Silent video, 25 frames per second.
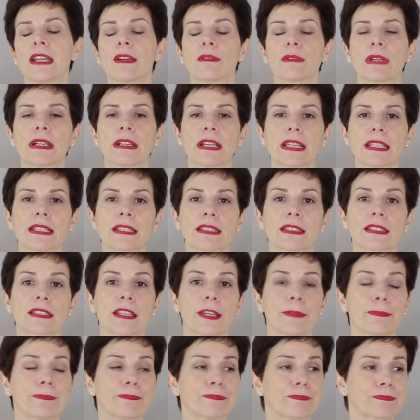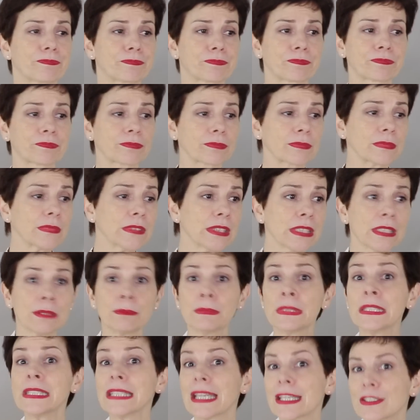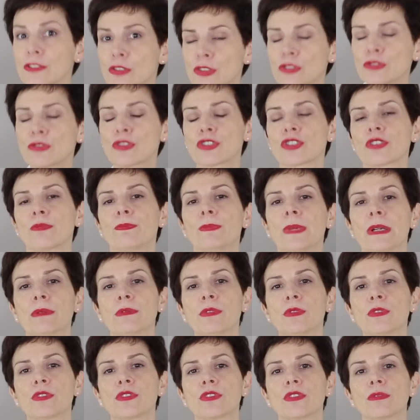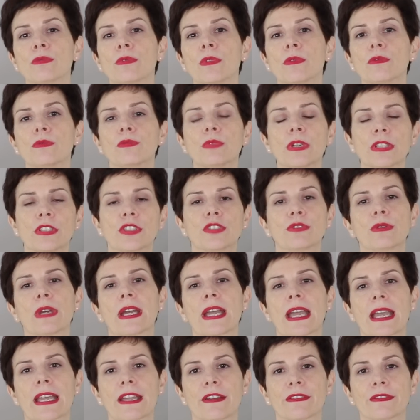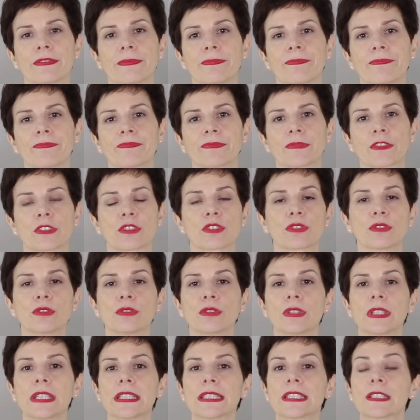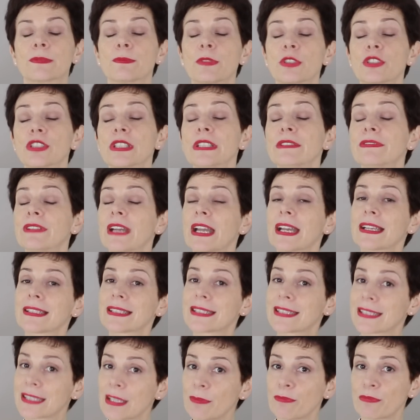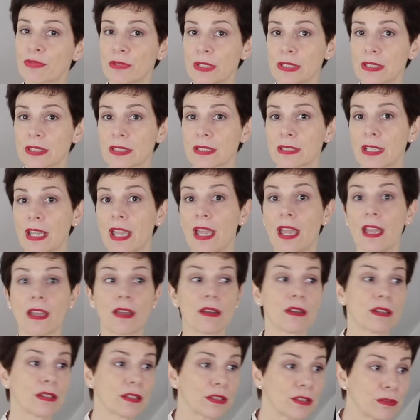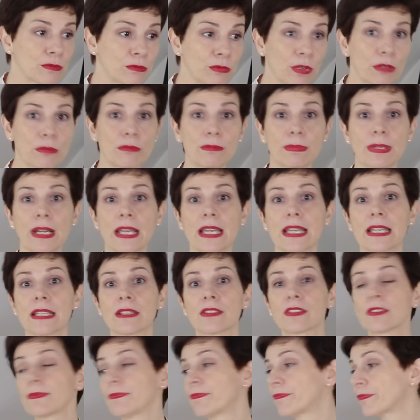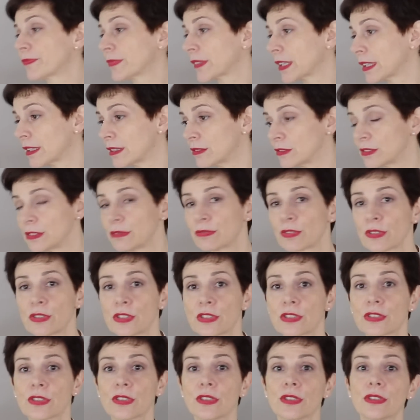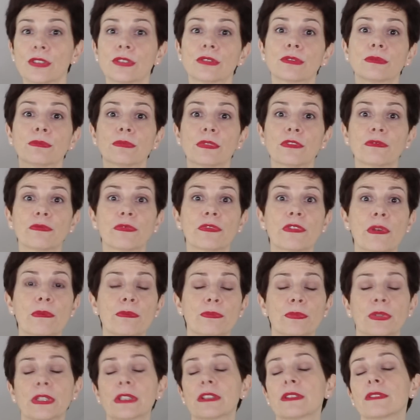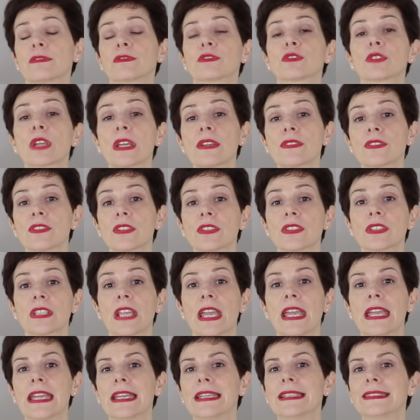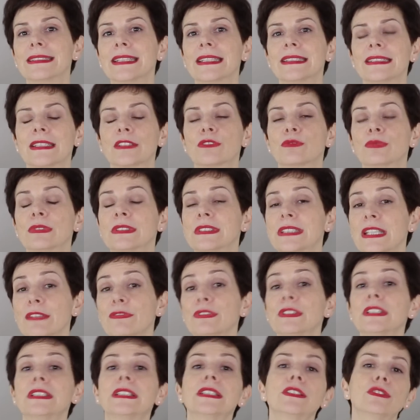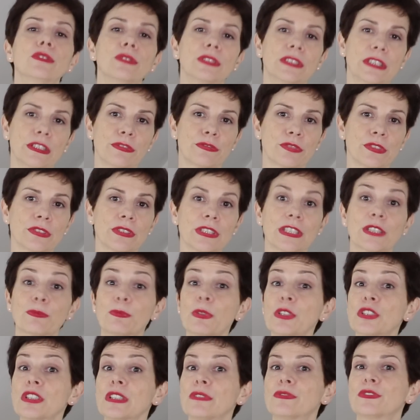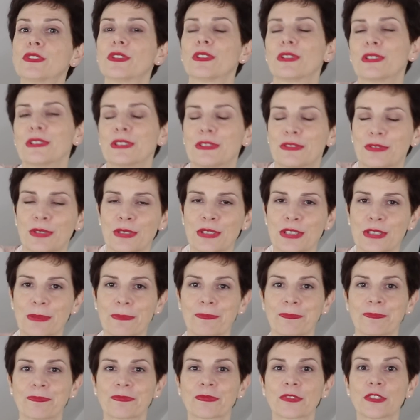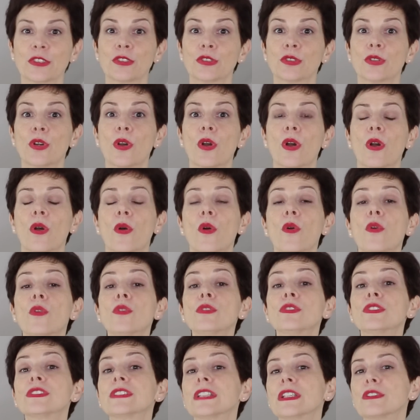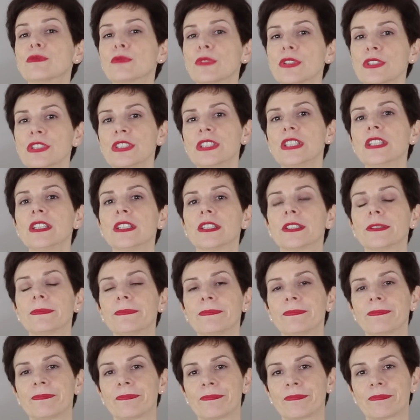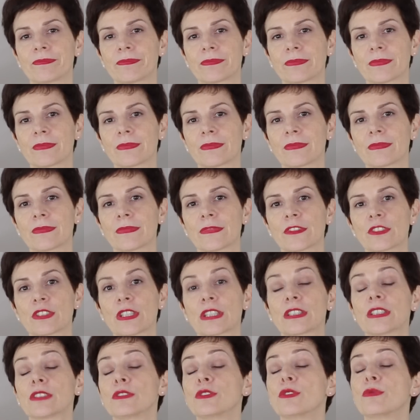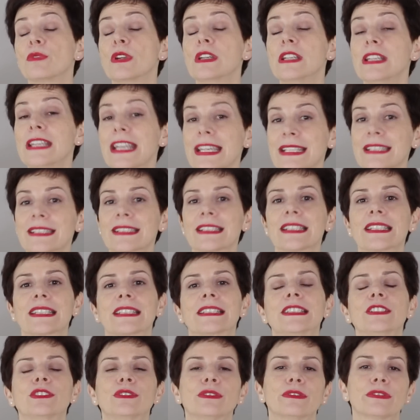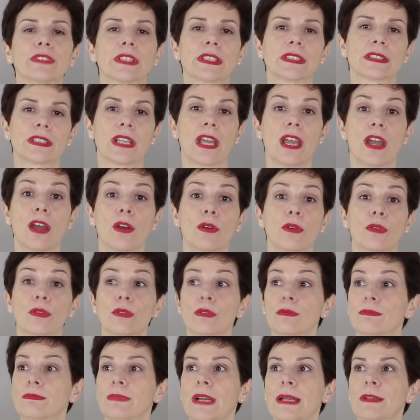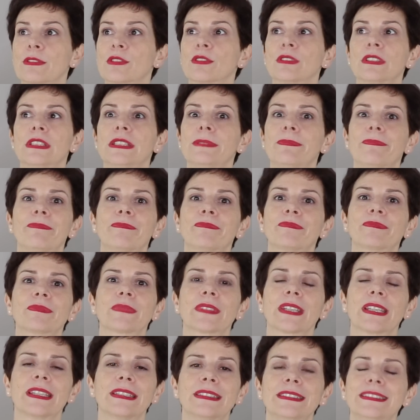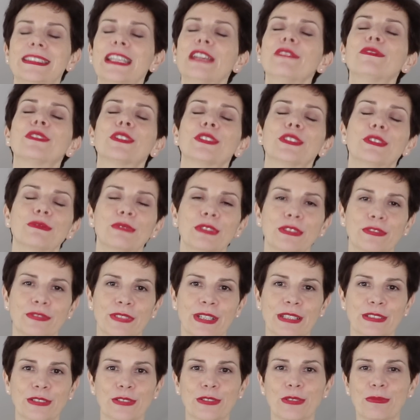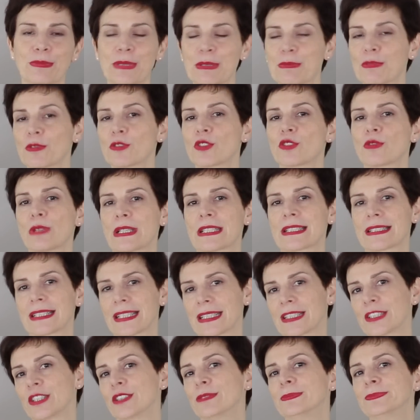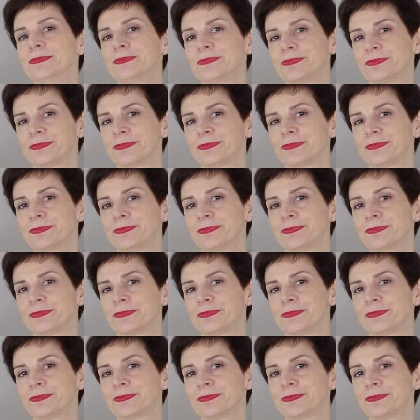Whereas me, I used to shop my wardrobe. What do I have? So, especially if I had separate, one blouse and different skirt, a different pair of trousers, and then that would definitely look different, especially if it was, you know, older than 1 year, so that you were less likely to find, or actually never you would find other people dressed like you.